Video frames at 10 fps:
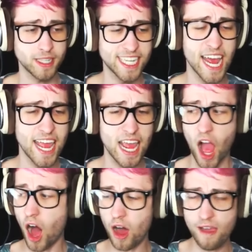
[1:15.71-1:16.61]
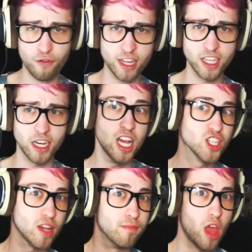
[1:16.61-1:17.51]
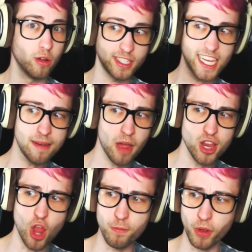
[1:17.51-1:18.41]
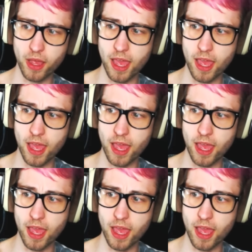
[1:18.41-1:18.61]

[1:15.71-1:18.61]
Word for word: today I have written some notes in my notebook